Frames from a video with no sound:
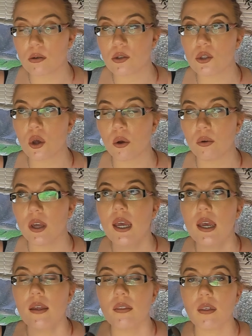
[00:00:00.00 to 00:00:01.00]
So
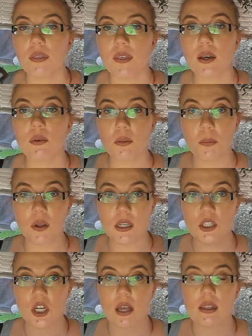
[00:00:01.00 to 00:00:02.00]
the thing with
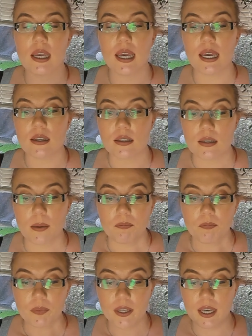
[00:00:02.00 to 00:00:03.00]
PolyGel is
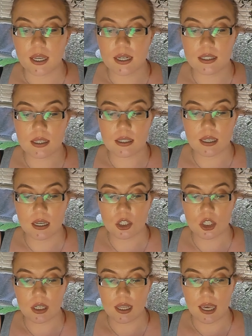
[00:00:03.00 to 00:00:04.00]
it is
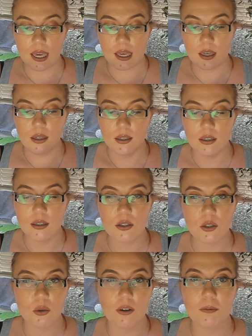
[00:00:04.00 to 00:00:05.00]
essentially
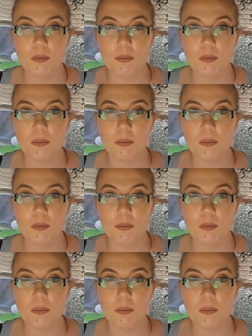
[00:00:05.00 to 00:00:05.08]
sort of